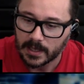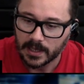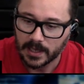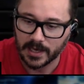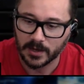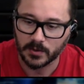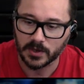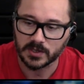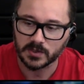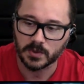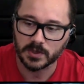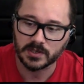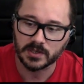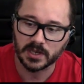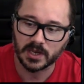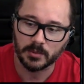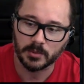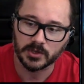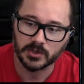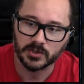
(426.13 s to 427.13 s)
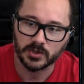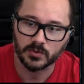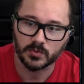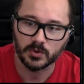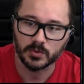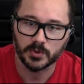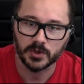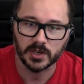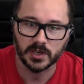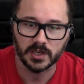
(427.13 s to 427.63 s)
Anyways, once you come into your
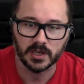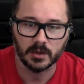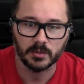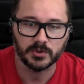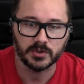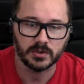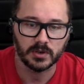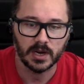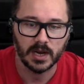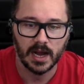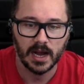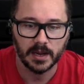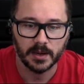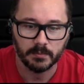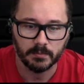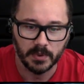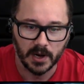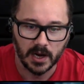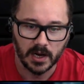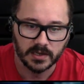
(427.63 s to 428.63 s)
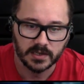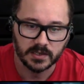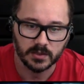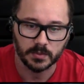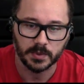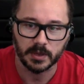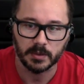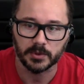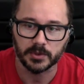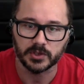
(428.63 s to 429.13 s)
room, you can come to your item box, and
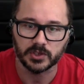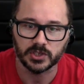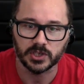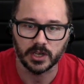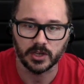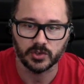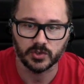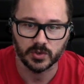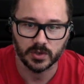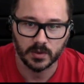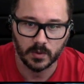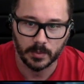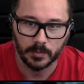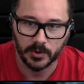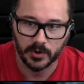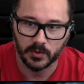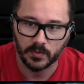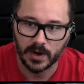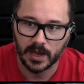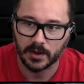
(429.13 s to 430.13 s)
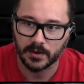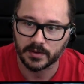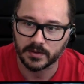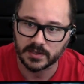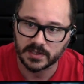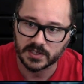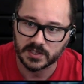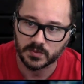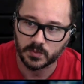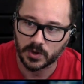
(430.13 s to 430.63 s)
you'll be able to change your equipment around. And
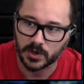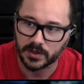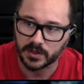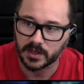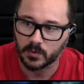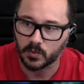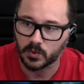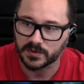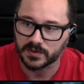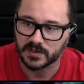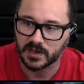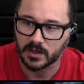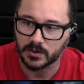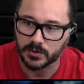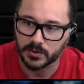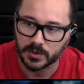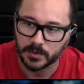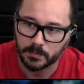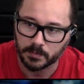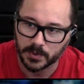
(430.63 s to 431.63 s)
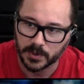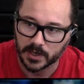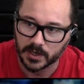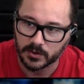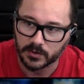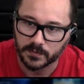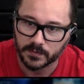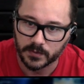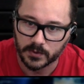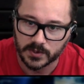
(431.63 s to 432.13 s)
this is where they will tell you to pick
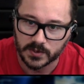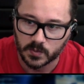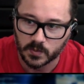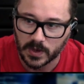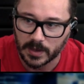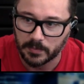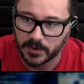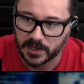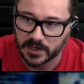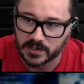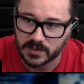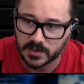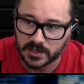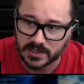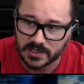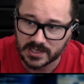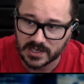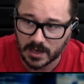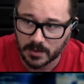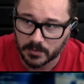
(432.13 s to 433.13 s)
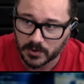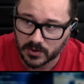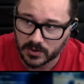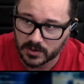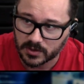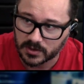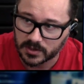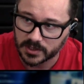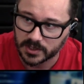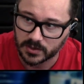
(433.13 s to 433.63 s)
your first weapon. As you can see, I'm
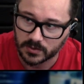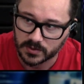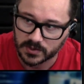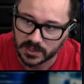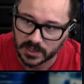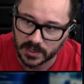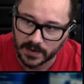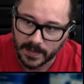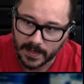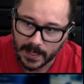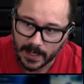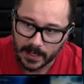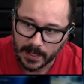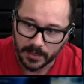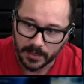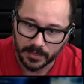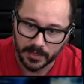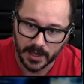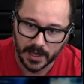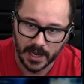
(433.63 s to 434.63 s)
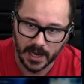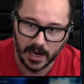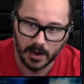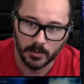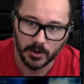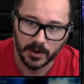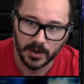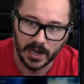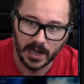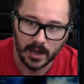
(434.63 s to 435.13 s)
currently using the
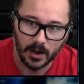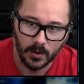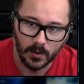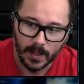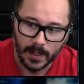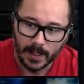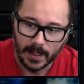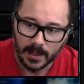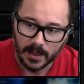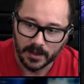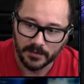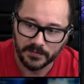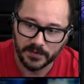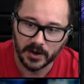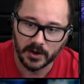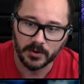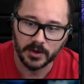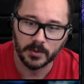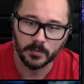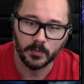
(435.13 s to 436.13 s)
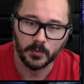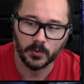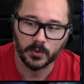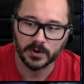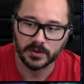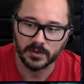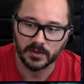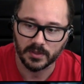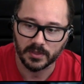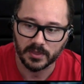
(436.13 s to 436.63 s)
hammer. Now, a very
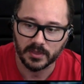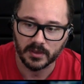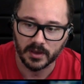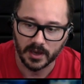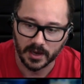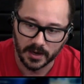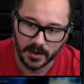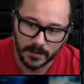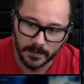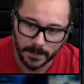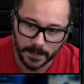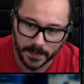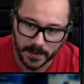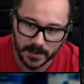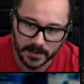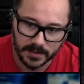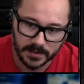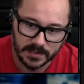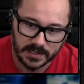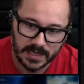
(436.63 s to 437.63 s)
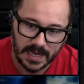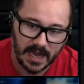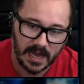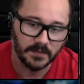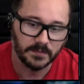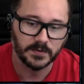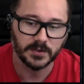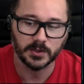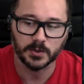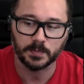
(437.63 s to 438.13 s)
important thing is
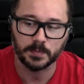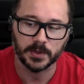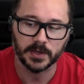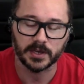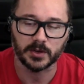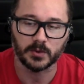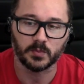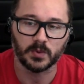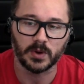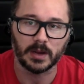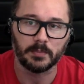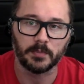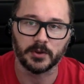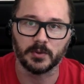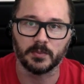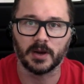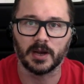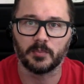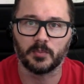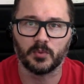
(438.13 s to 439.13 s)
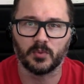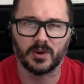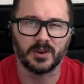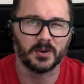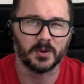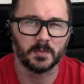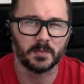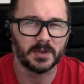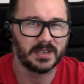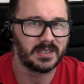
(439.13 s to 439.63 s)
after you pick your weapon, you might be
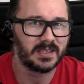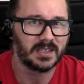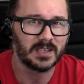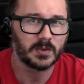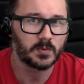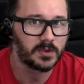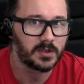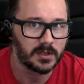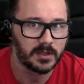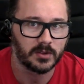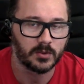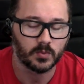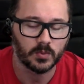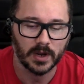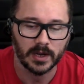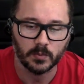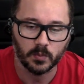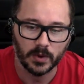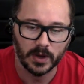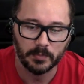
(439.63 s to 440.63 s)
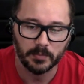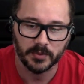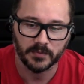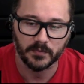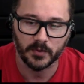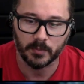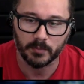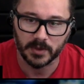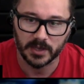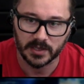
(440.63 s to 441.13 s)
wondering, but is this really the right weapon
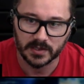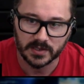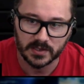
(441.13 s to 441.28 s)
for me?